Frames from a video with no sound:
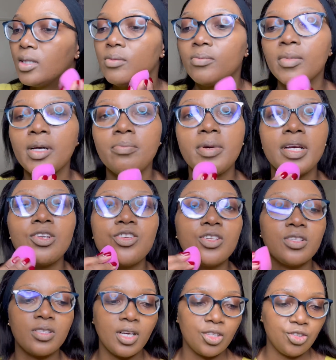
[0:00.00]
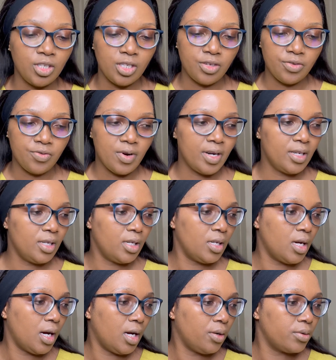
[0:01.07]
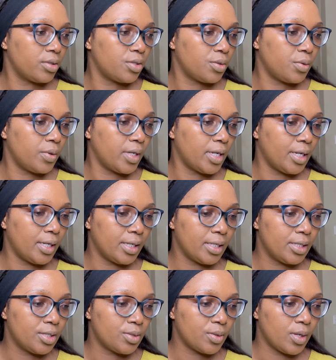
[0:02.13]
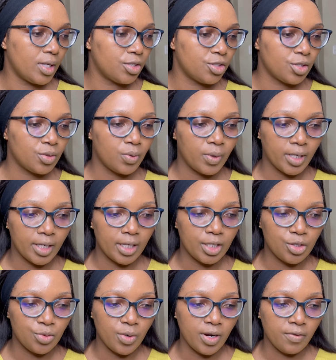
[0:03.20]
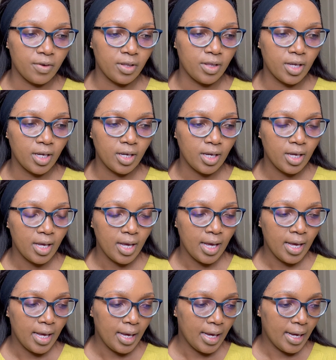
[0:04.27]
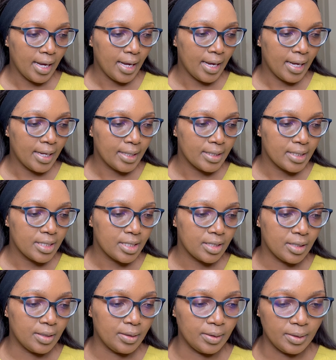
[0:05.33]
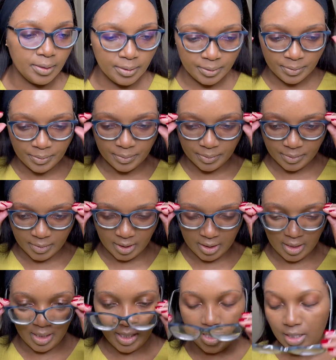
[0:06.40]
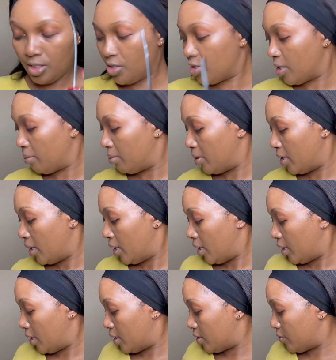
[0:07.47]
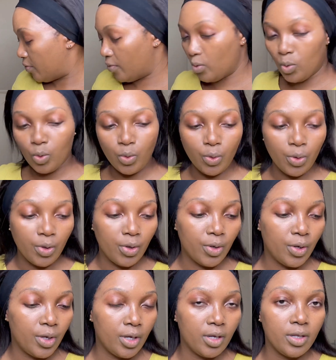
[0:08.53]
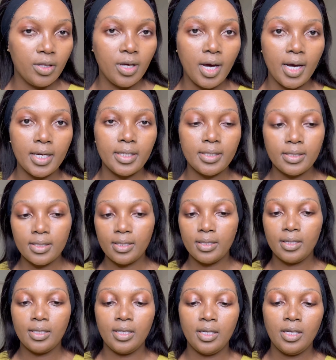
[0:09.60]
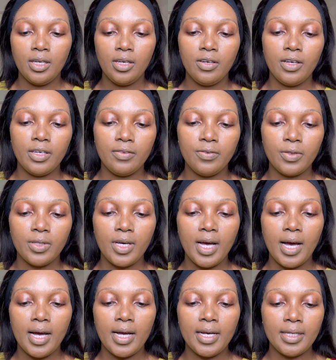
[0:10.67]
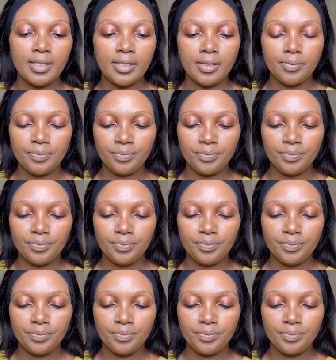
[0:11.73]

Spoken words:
my battery is actually running out quickly, so I'll just quickly do everything. And the next step is for the eyes. And for the eyes,